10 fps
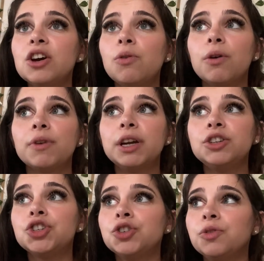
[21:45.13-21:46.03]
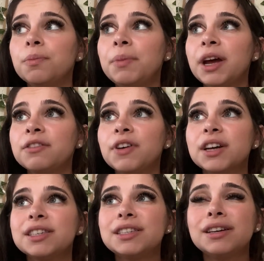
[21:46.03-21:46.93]
who are ready to
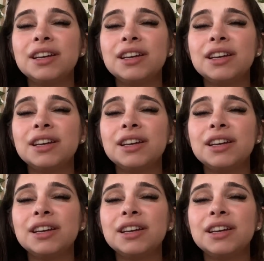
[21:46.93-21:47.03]
manifest